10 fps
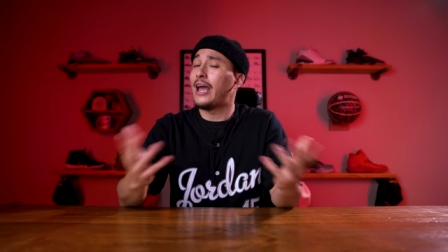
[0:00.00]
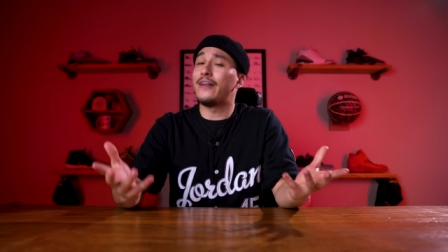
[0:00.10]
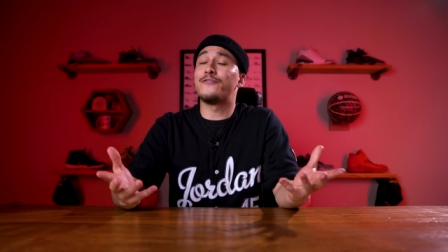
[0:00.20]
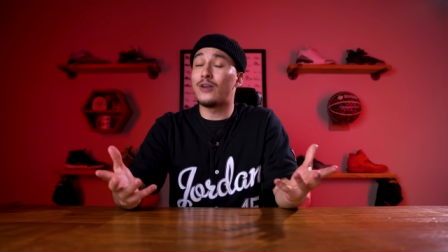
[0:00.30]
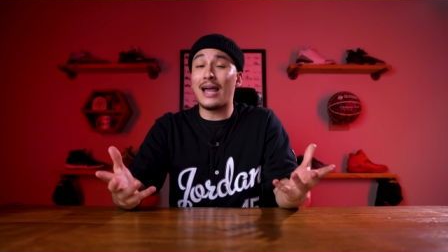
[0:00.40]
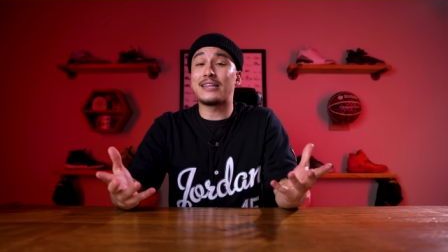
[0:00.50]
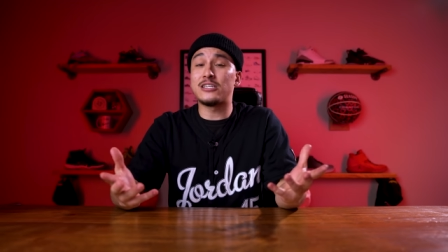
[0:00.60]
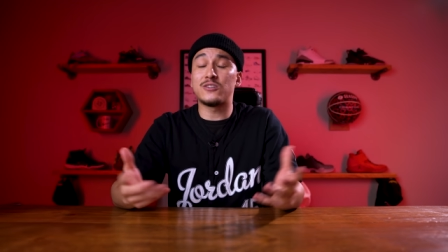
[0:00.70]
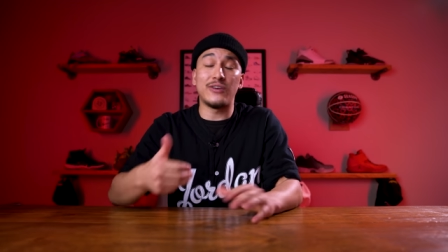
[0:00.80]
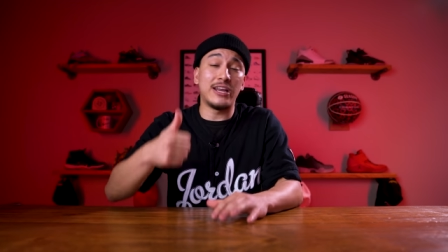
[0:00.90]
And if you like
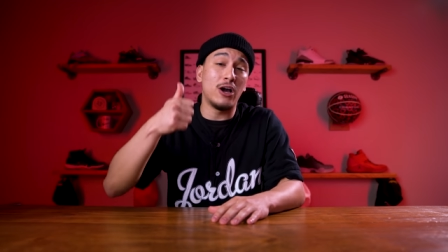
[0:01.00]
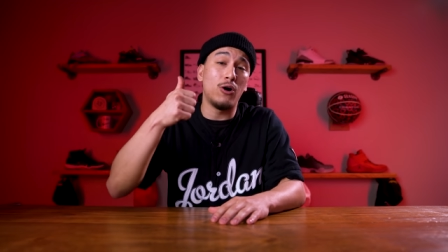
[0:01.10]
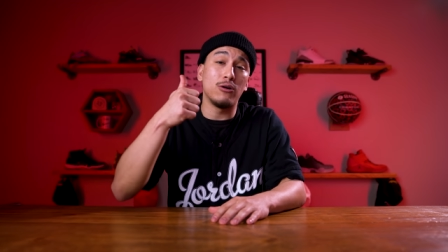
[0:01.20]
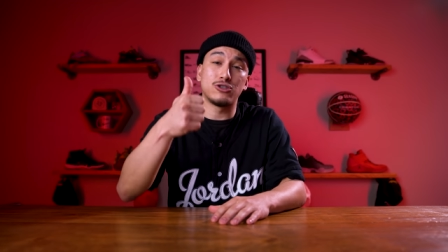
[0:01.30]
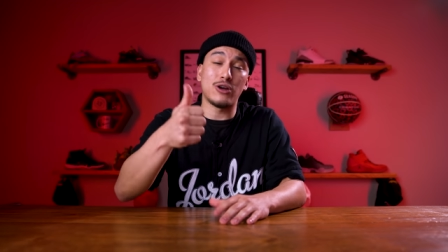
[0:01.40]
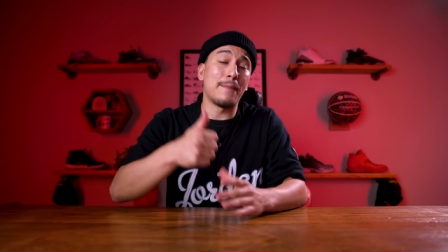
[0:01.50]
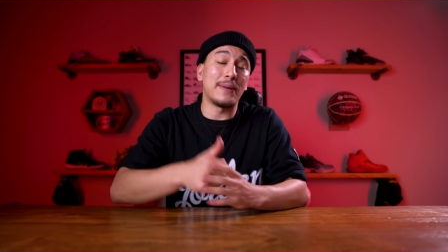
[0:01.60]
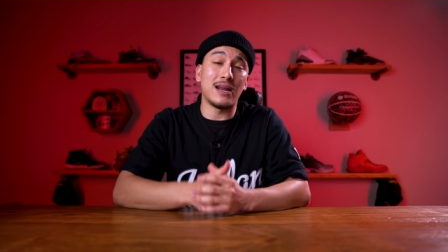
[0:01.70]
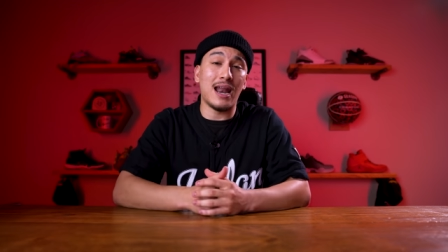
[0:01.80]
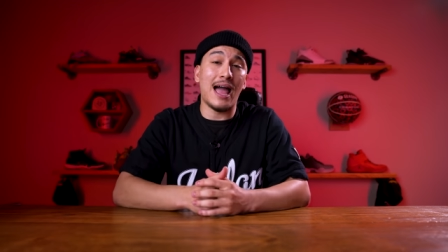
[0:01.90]
this video, drop
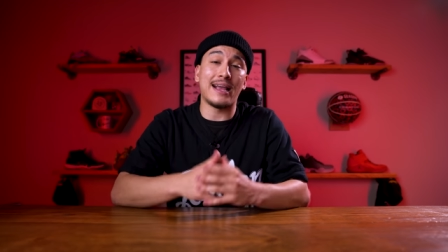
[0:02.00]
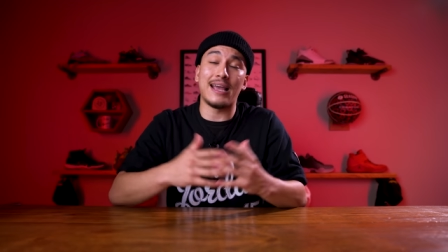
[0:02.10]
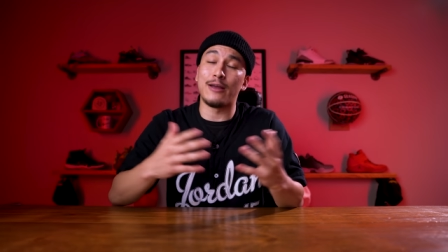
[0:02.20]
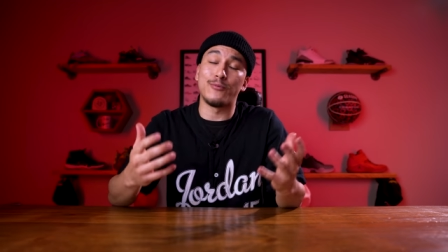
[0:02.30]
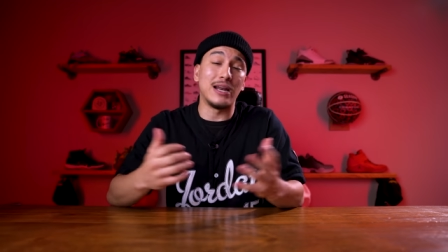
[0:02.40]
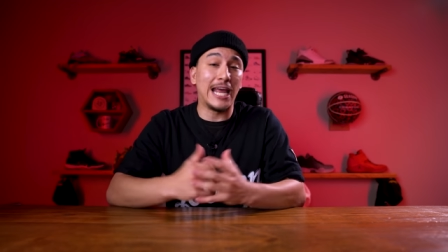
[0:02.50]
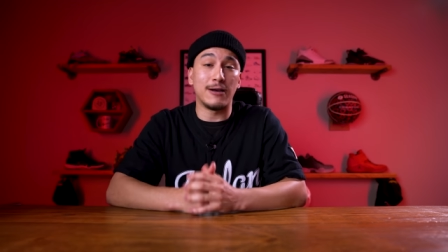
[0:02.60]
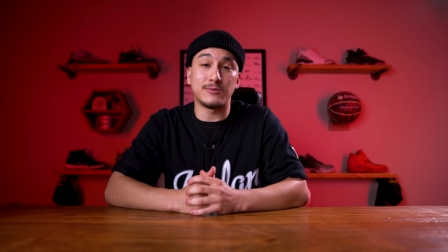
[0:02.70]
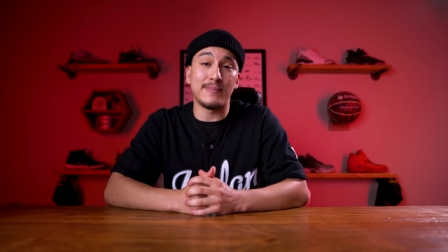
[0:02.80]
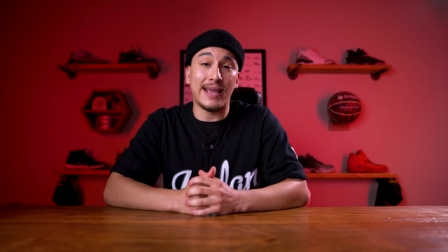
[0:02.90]
it a like. It really
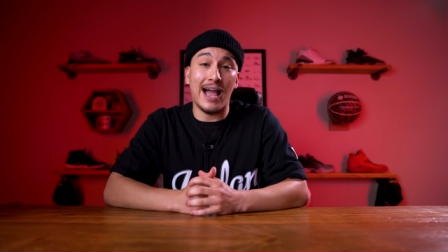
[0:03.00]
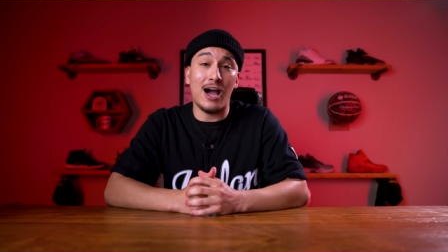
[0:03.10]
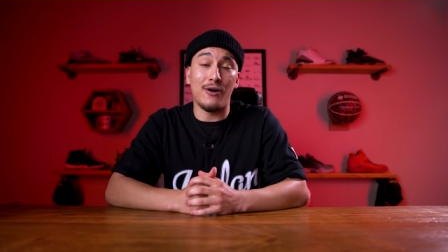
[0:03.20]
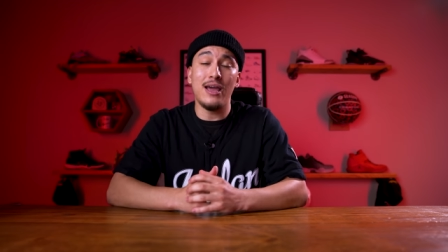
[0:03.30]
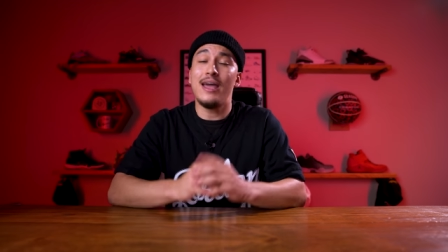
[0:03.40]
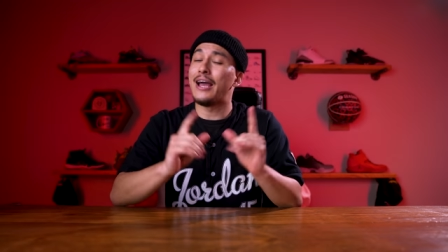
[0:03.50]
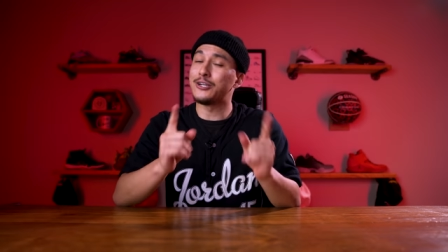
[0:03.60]
helps me out.